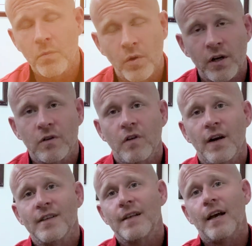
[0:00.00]
they're pointing to
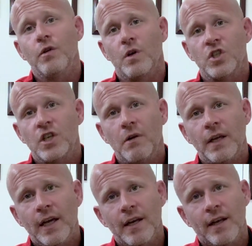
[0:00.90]
their SI, you are
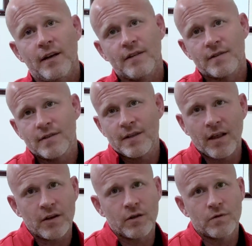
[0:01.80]
shearing it, and it is
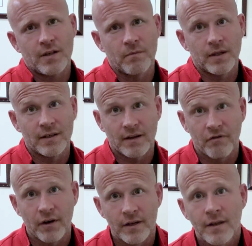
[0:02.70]
telling you something
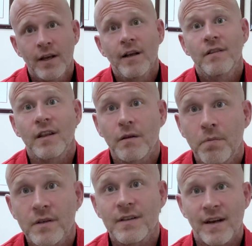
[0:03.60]
different, that the
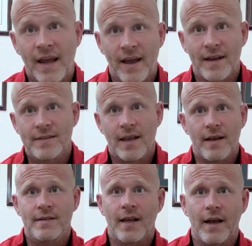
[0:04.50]
person has
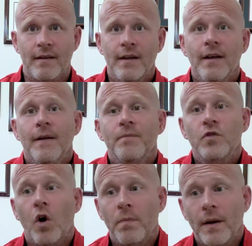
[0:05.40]
SI.
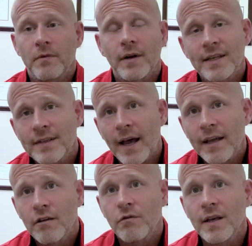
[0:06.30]
Open up their
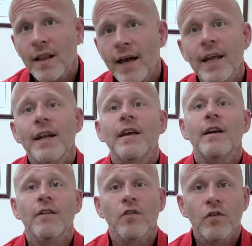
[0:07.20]
SI, realign it,
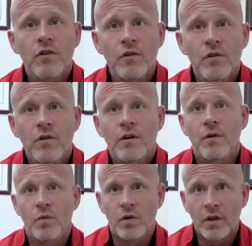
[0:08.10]
and you
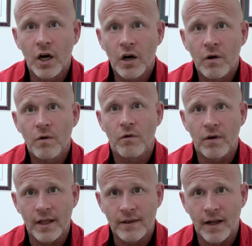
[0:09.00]
will know
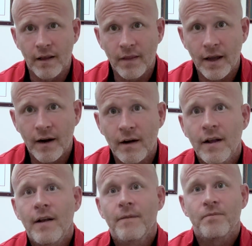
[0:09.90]
right then and
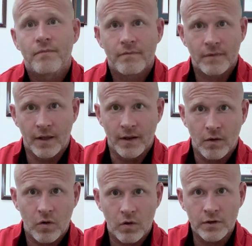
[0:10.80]
there. And then
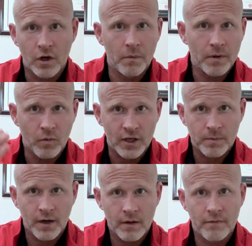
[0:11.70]
hold it open.
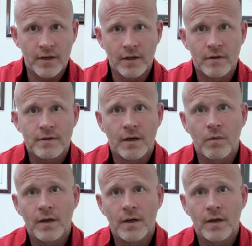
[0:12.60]
Watch my other videos at